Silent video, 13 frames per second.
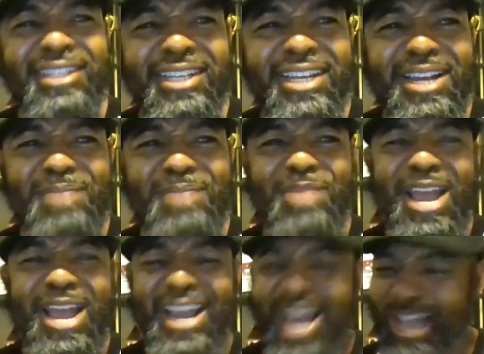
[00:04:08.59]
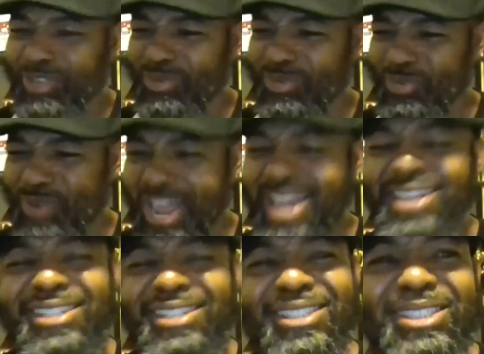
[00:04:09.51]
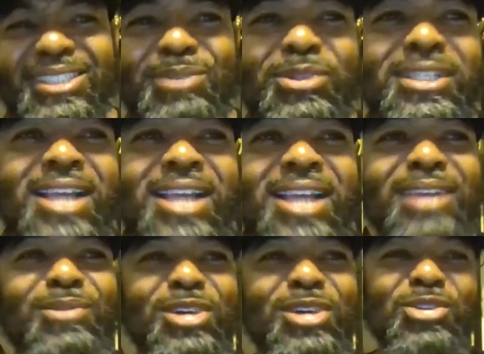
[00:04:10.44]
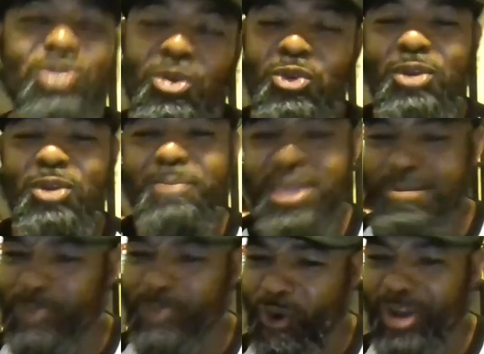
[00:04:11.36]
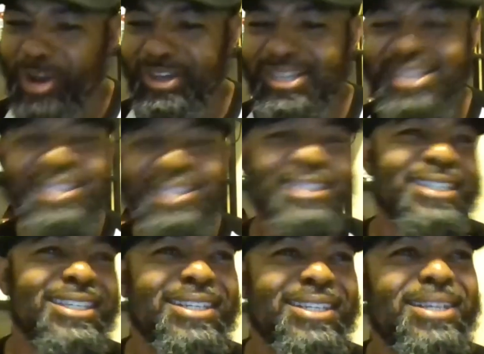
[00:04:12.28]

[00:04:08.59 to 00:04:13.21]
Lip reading: And I'm like, "How you do that?" And she was like, "Well, you could be a part of this." And